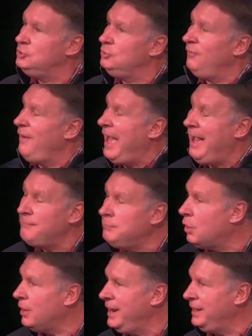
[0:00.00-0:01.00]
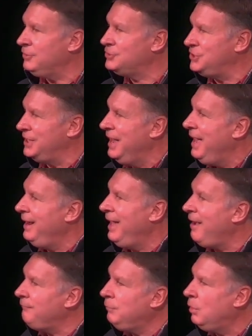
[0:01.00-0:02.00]
have more energy and
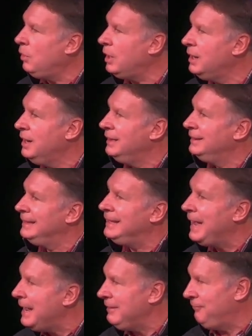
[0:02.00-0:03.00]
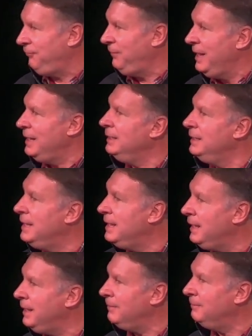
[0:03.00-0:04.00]
have more life in
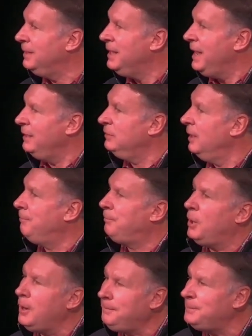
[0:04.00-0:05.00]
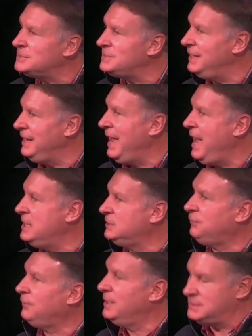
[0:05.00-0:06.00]
him and the purpose that he has
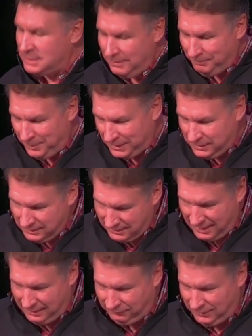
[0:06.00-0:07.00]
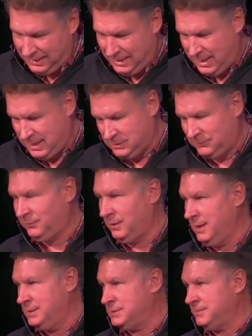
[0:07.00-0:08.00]
for us, the abundant life that he has for
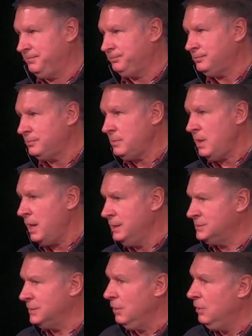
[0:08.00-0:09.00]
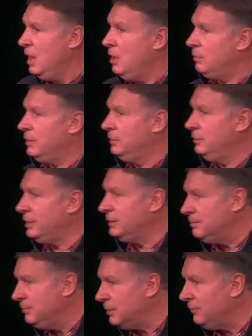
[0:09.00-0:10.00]
us. And so we're going to look at the
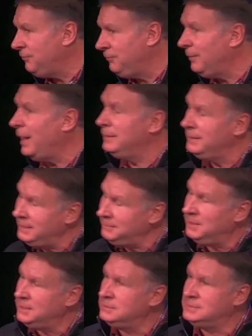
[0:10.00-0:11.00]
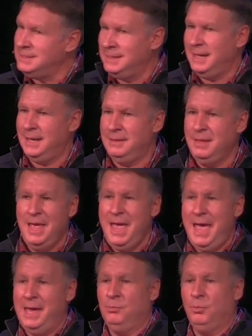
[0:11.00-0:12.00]
book of Philemon today,
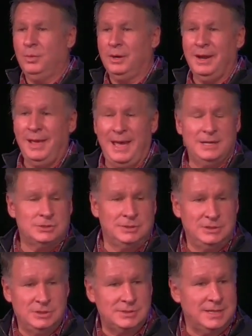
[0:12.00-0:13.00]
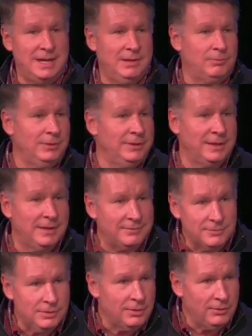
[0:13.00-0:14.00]
and we're going to actually just kind of really cover
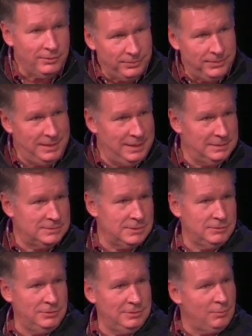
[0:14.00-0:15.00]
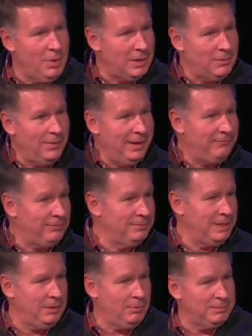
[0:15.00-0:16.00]
the whole thing. So you can walk away from here with